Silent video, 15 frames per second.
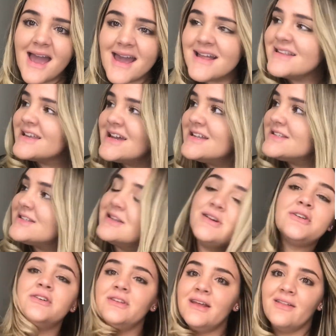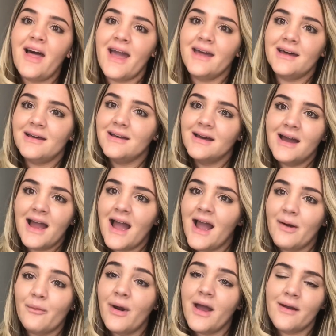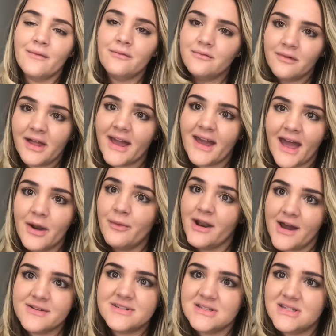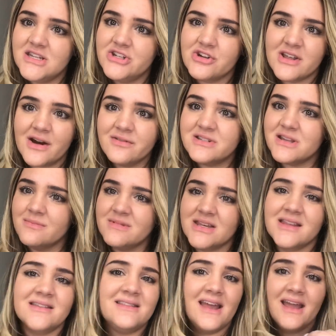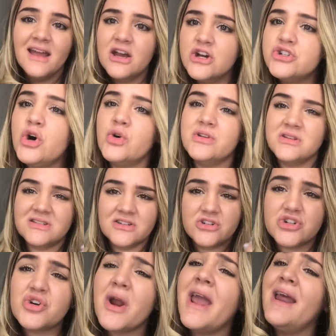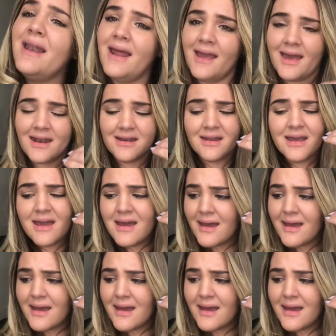It's literally like, when I was a teacher, that was something that they told us in training,